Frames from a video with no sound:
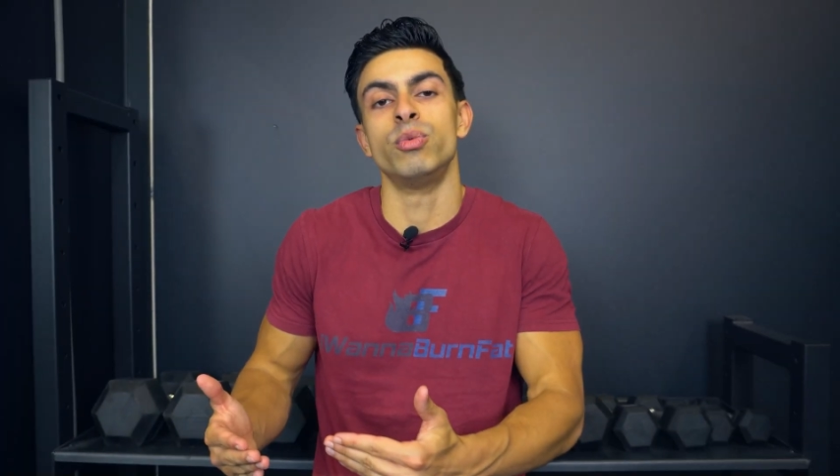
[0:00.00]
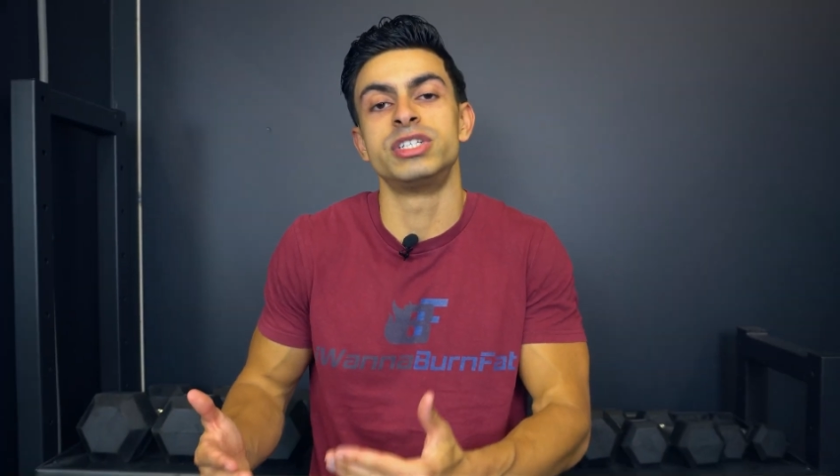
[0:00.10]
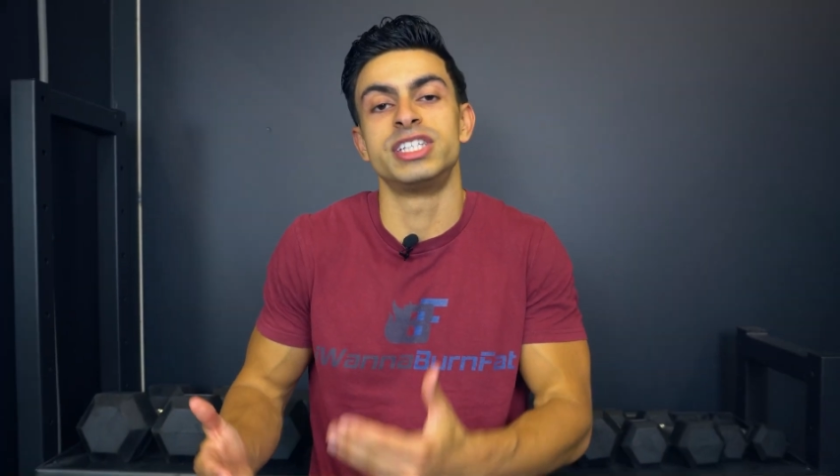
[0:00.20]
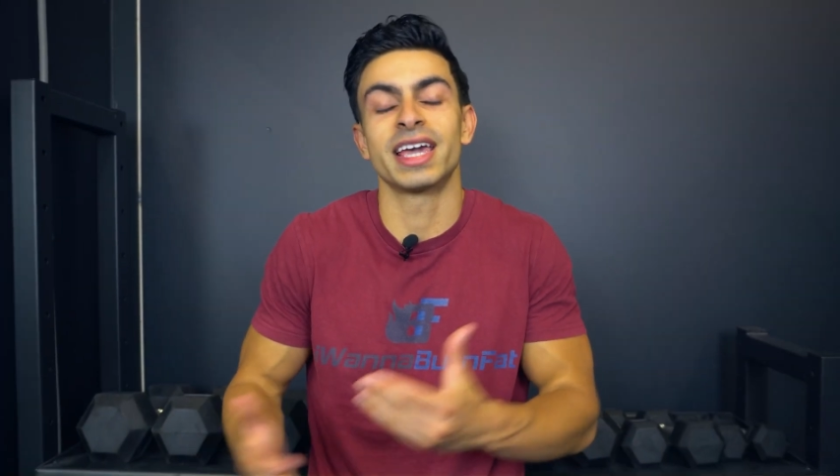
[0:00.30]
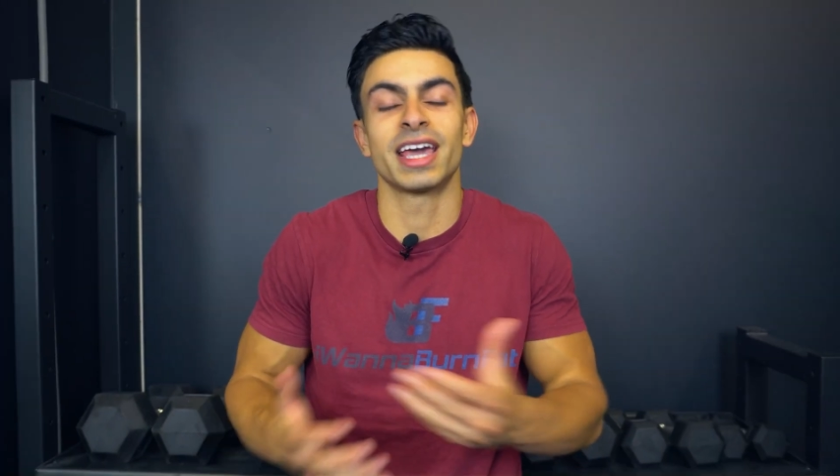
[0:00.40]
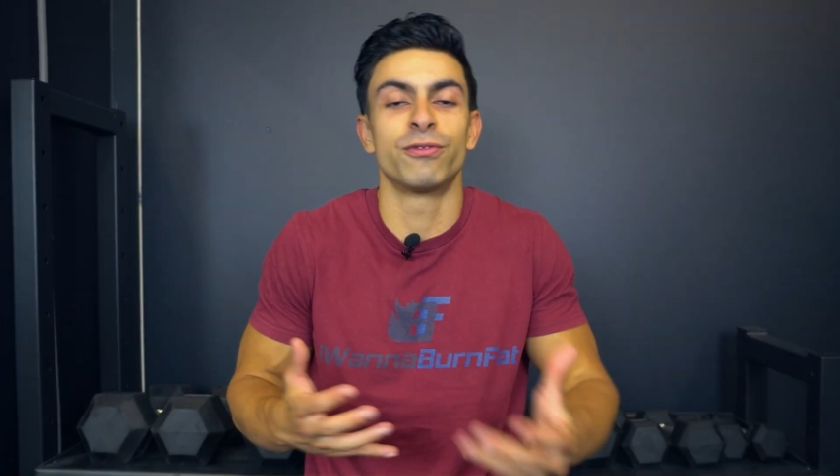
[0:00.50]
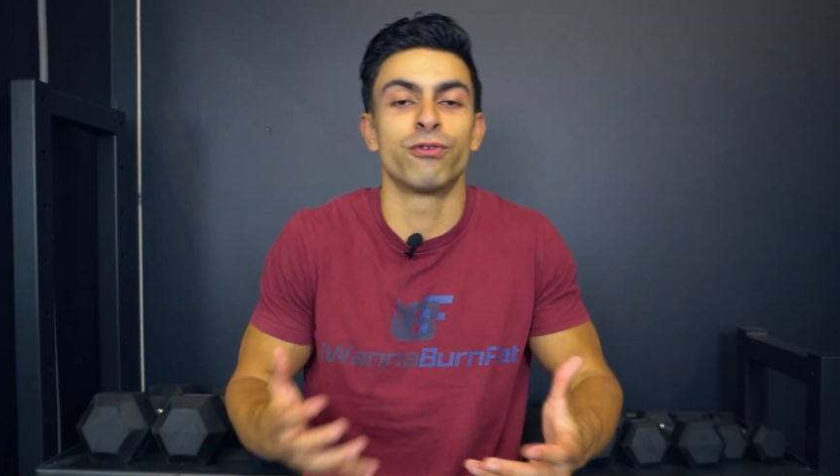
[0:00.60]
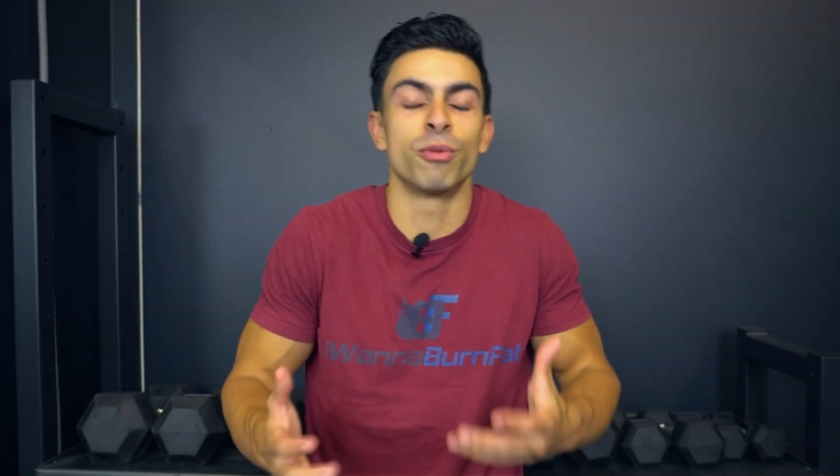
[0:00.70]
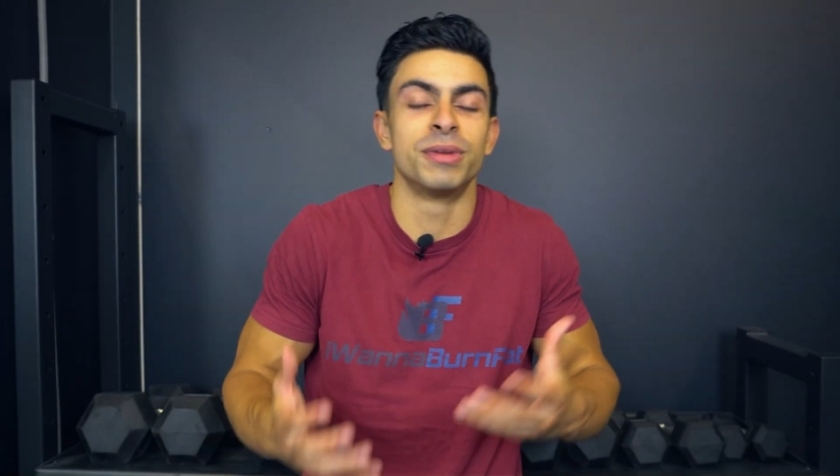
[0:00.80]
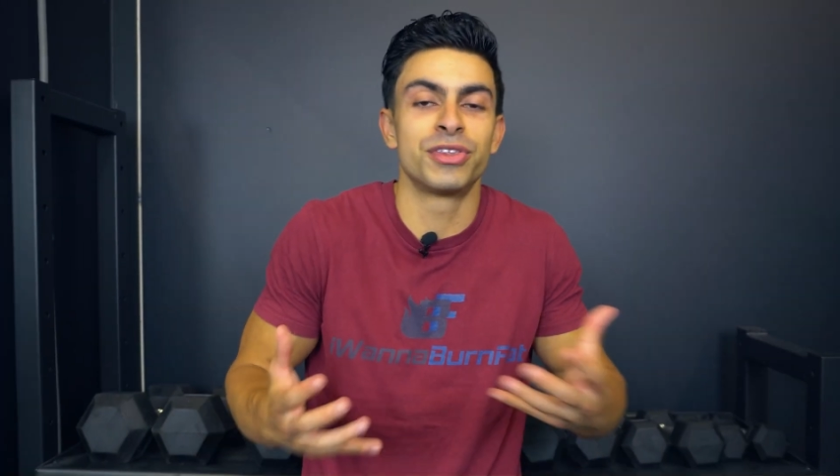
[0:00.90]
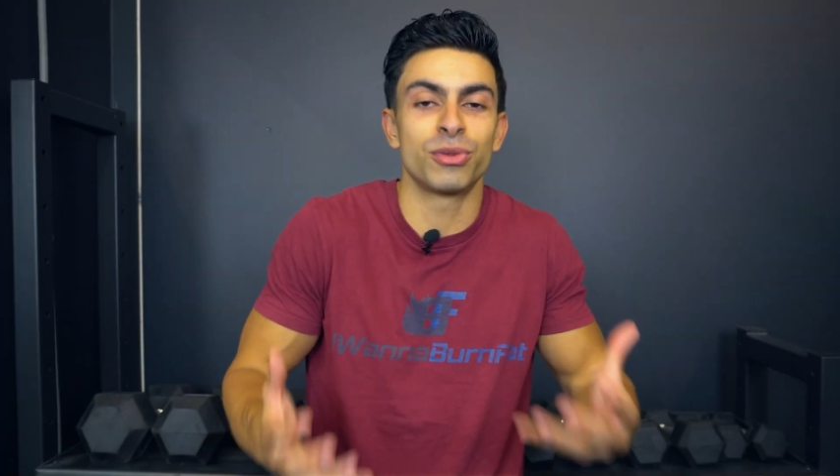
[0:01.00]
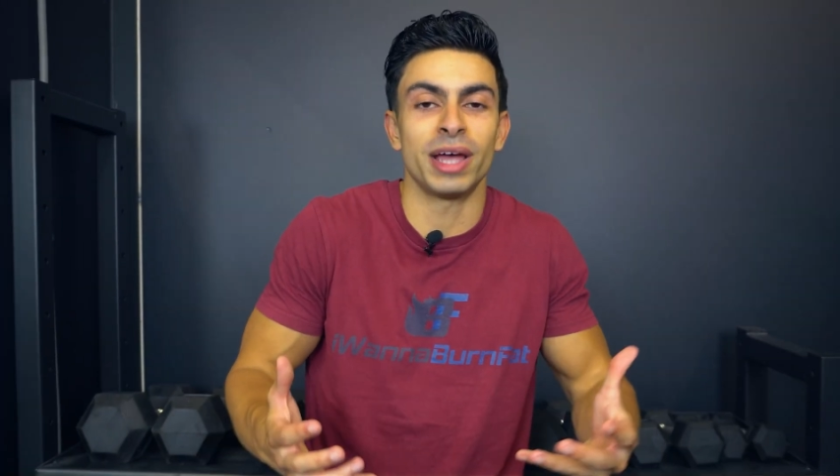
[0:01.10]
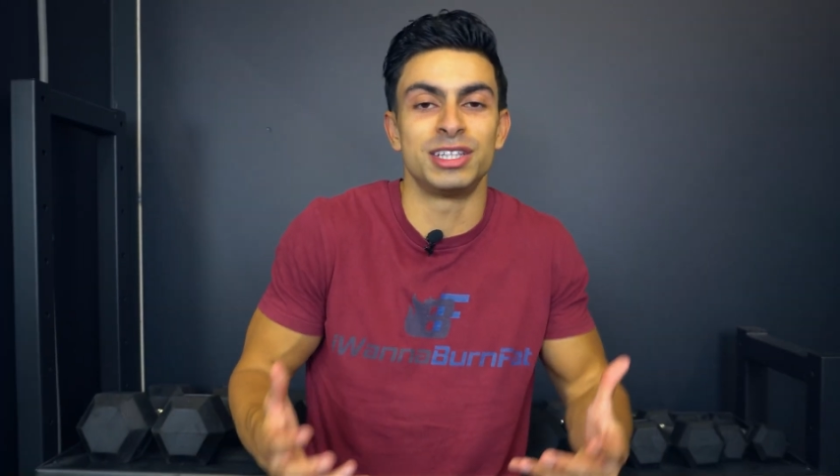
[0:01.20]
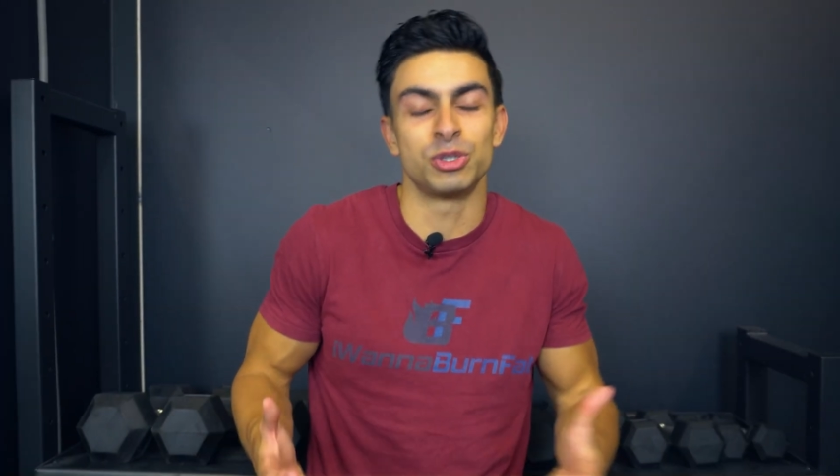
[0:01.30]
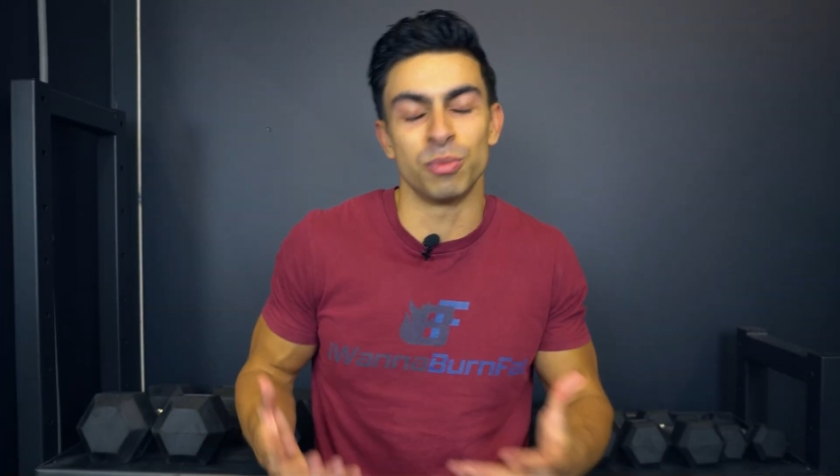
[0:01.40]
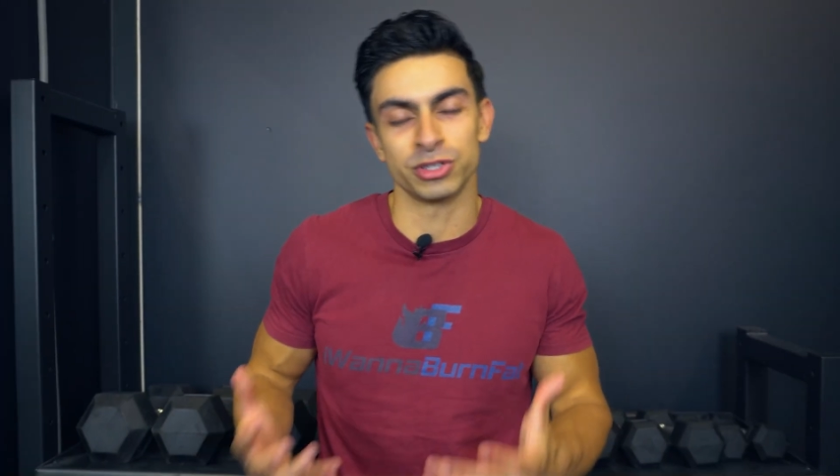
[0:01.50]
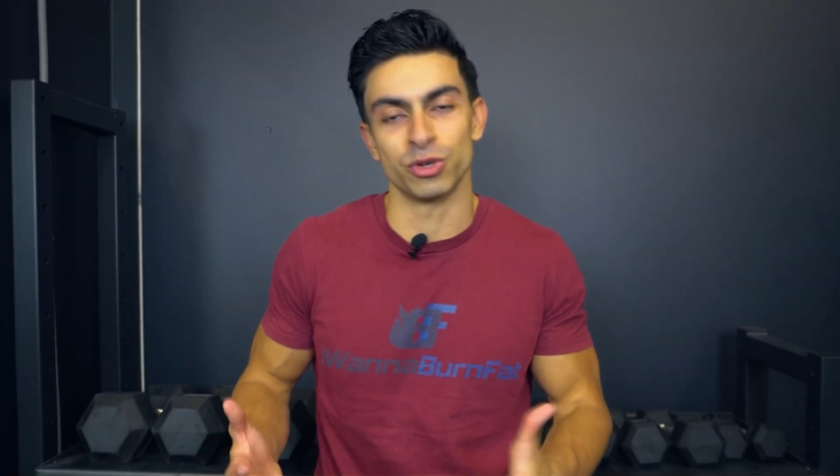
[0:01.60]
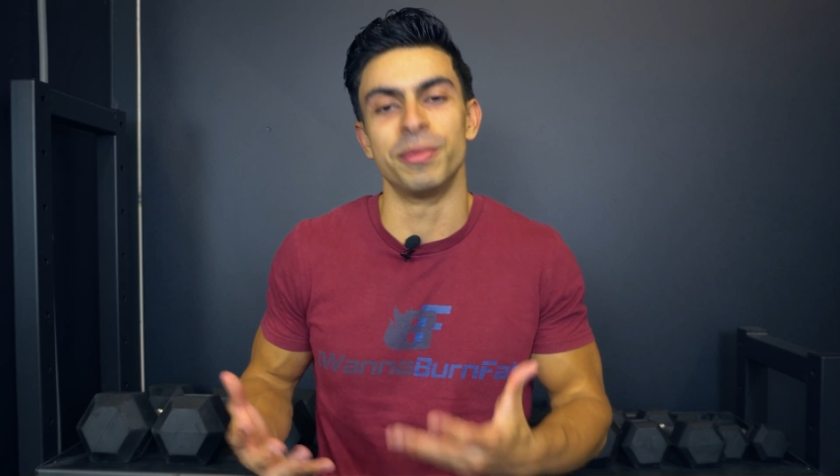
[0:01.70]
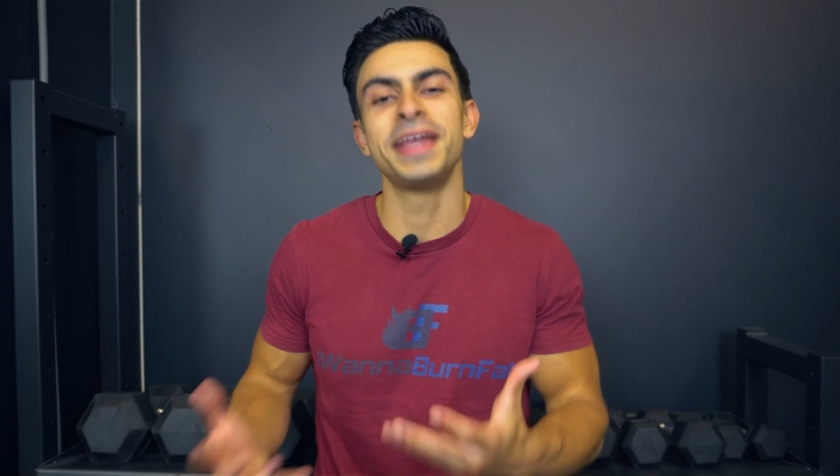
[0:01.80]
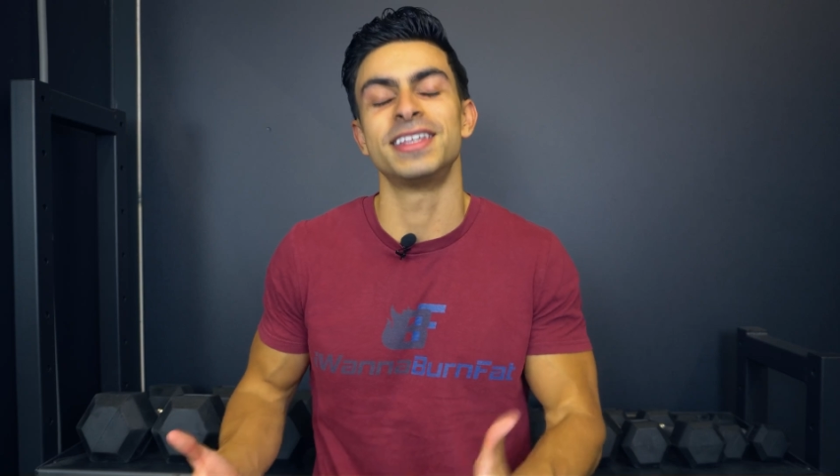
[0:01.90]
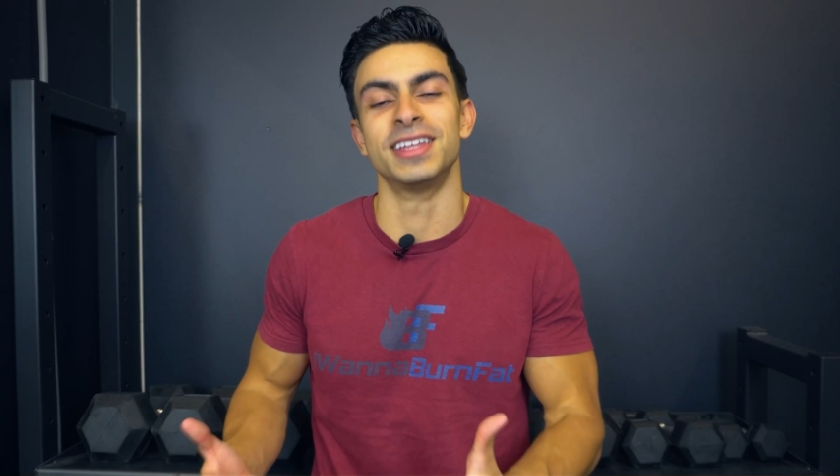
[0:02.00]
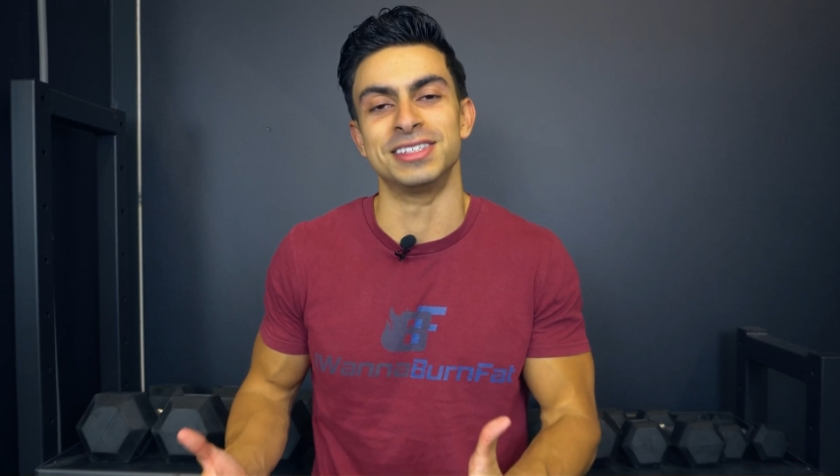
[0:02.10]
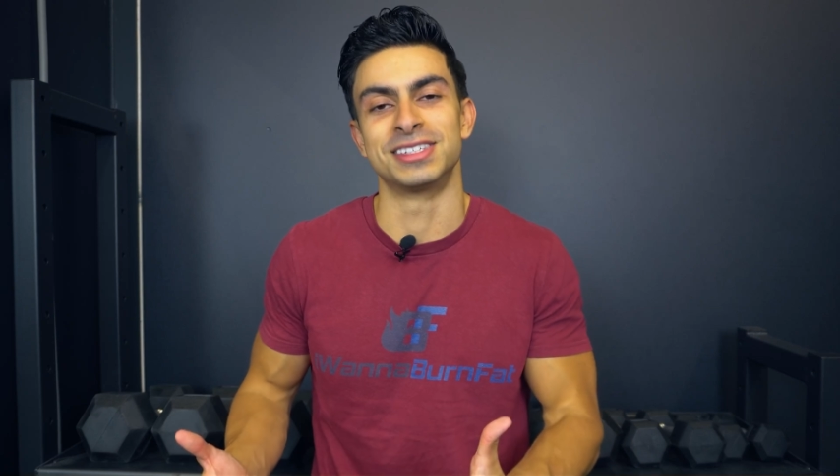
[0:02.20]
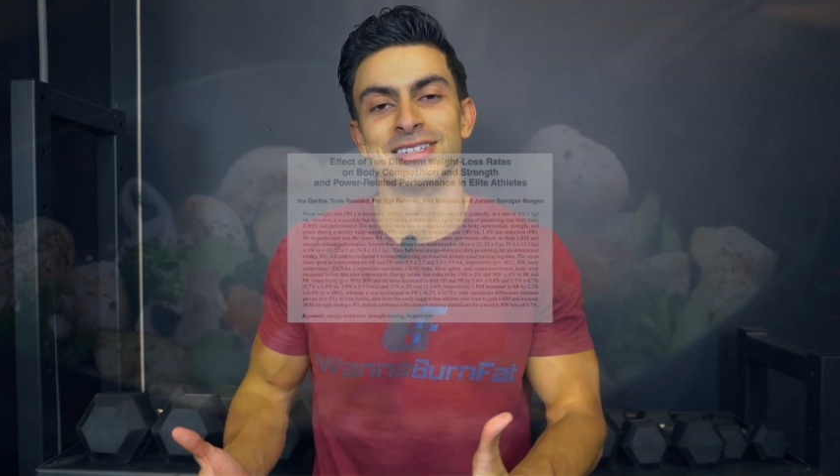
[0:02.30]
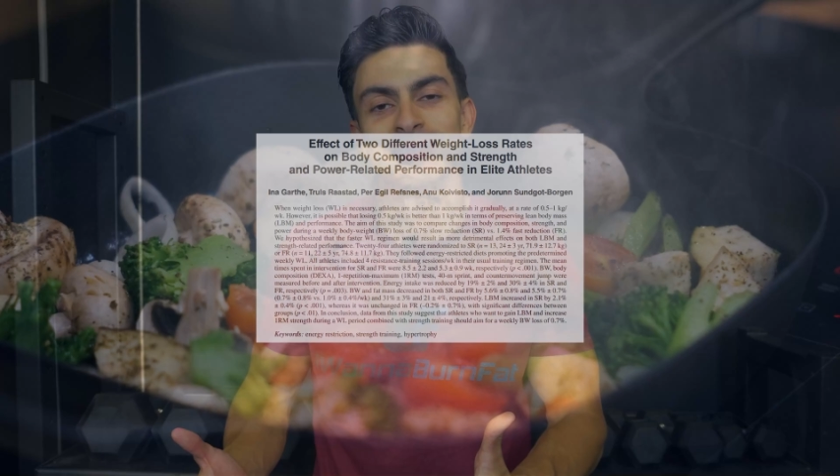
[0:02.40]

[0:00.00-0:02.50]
which then can form a threat to muscle maintenance.